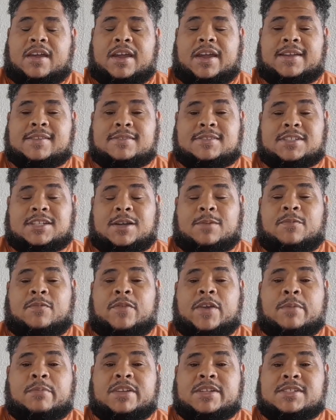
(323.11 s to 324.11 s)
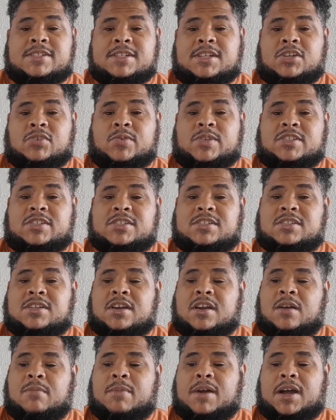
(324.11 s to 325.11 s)
and some family secrets
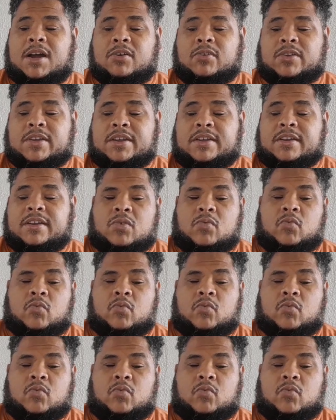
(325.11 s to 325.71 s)
come out.